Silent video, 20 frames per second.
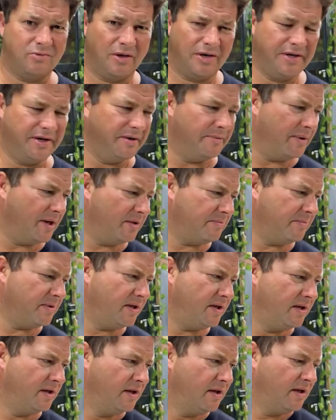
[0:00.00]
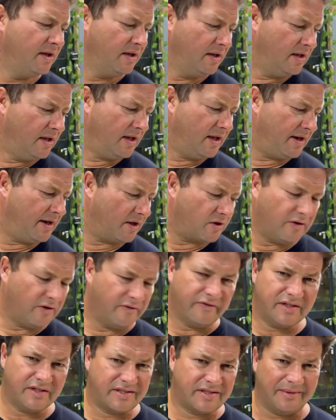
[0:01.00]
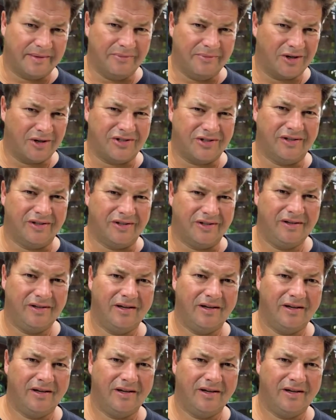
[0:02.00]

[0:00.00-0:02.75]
wanted about me. And I convinced them not to.